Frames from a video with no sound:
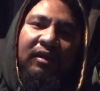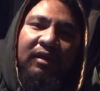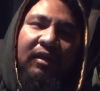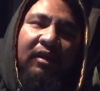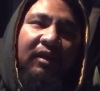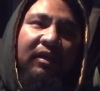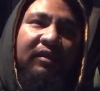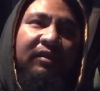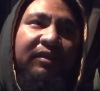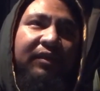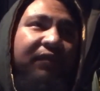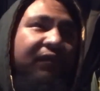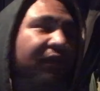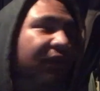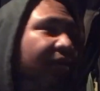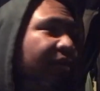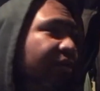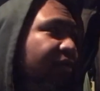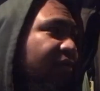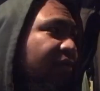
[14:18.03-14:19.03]
if
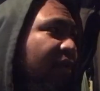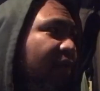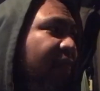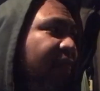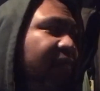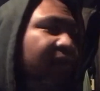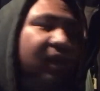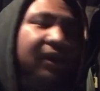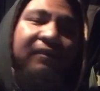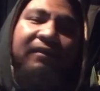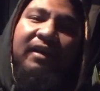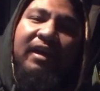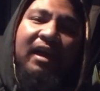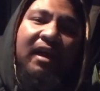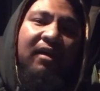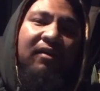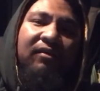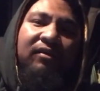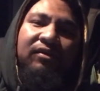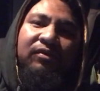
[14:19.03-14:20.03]
you're gonna drive 11
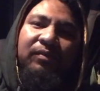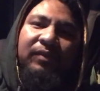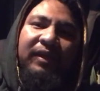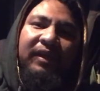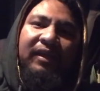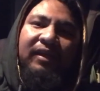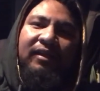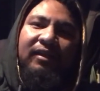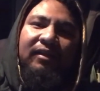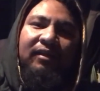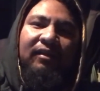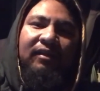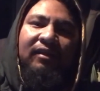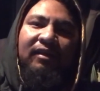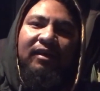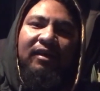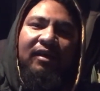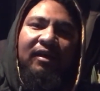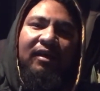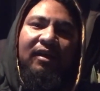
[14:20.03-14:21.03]
hours, man,
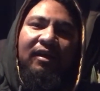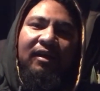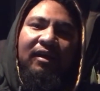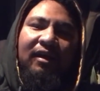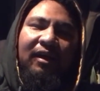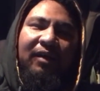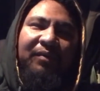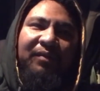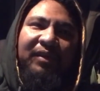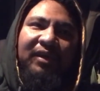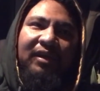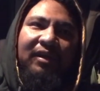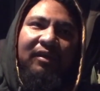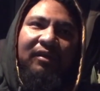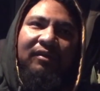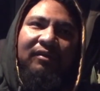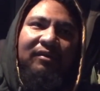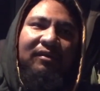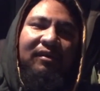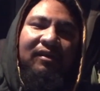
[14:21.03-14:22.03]
I
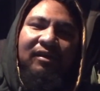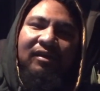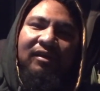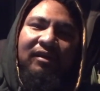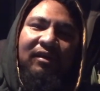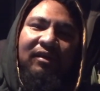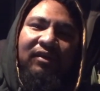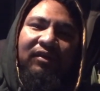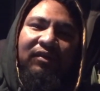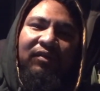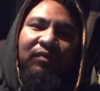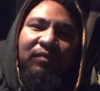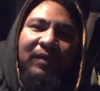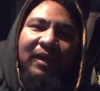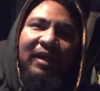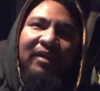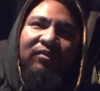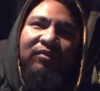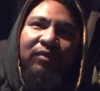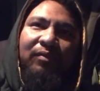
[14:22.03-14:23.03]
mean, you
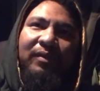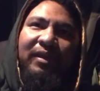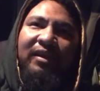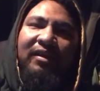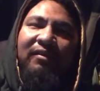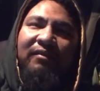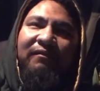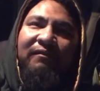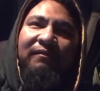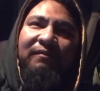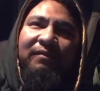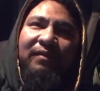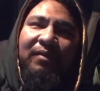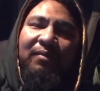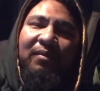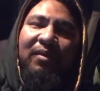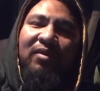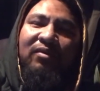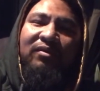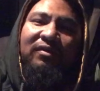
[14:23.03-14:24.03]
might as well make the
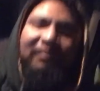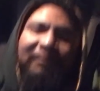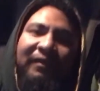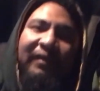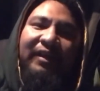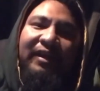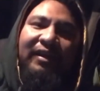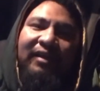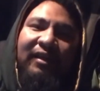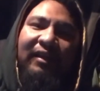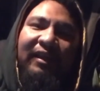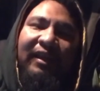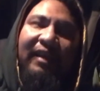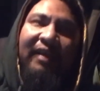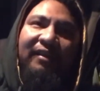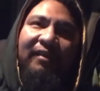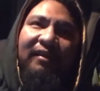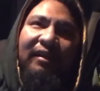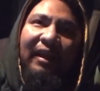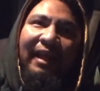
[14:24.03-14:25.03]
most of it and
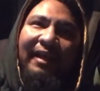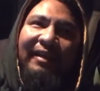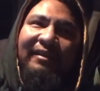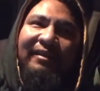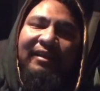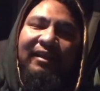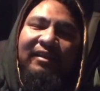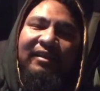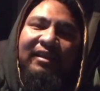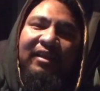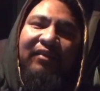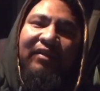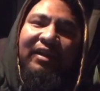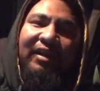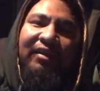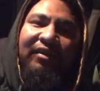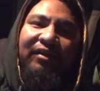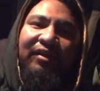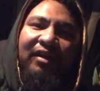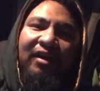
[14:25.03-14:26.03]
get like
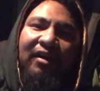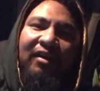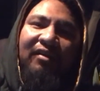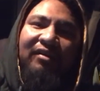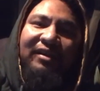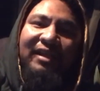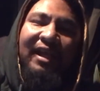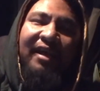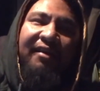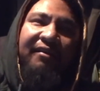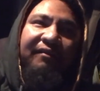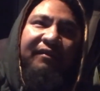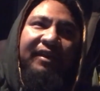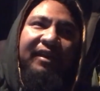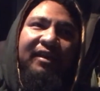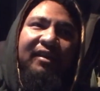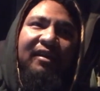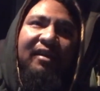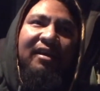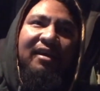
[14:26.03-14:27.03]
$600-700 out of
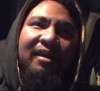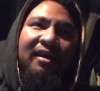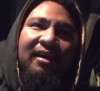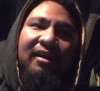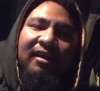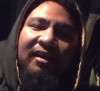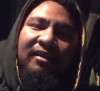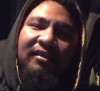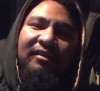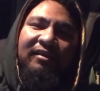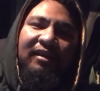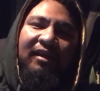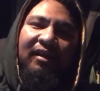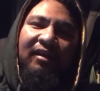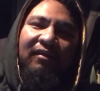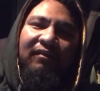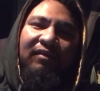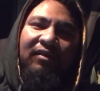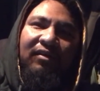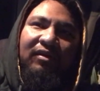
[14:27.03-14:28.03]
it instead
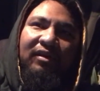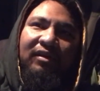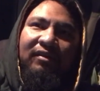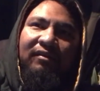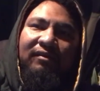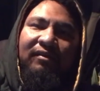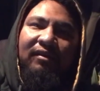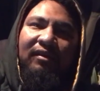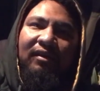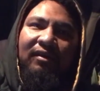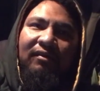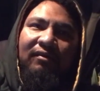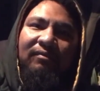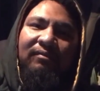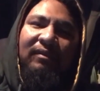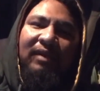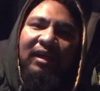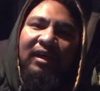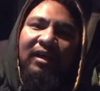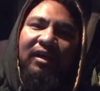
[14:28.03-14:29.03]
of only
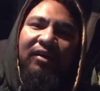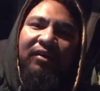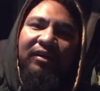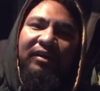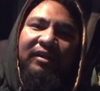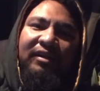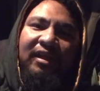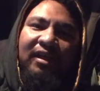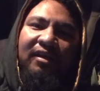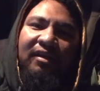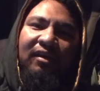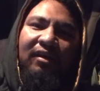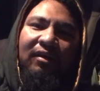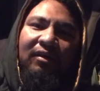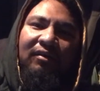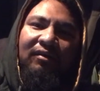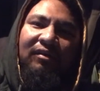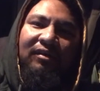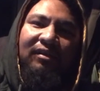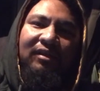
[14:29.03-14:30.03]

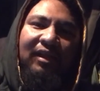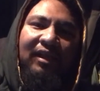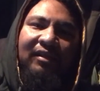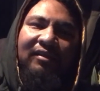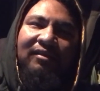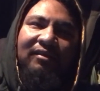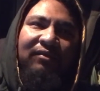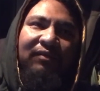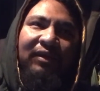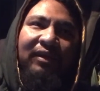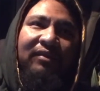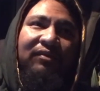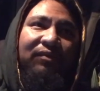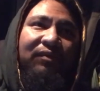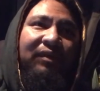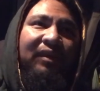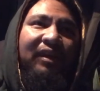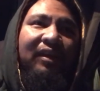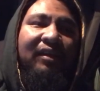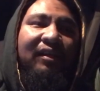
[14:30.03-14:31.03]
$110. That's
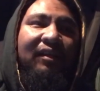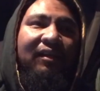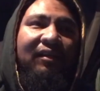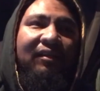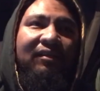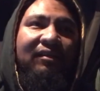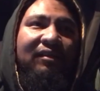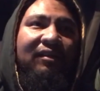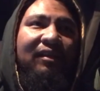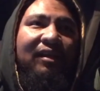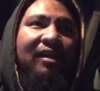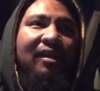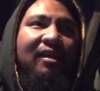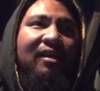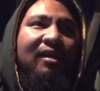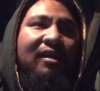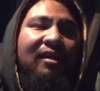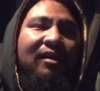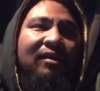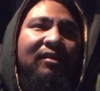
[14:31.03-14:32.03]
ridiculous.
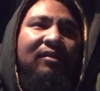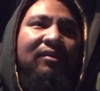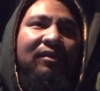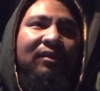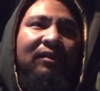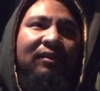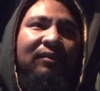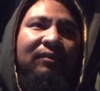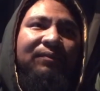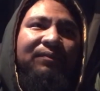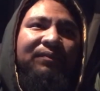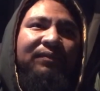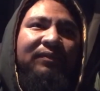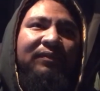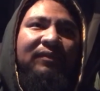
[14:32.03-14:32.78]
So,